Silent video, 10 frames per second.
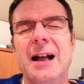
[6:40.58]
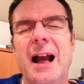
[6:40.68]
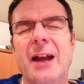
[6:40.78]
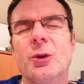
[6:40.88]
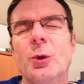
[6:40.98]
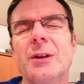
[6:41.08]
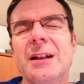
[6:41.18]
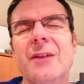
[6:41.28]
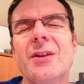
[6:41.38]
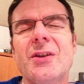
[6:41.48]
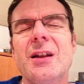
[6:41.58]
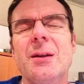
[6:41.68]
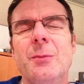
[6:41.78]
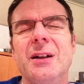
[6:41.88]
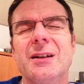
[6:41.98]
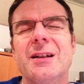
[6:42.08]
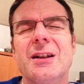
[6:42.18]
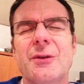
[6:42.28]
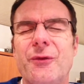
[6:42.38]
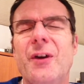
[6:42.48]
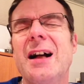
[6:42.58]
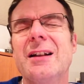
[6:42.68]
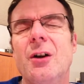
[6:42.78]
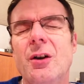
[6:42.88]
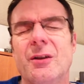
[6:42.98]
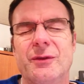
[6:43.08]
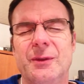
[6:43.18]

And Lord, give us the ability to fight off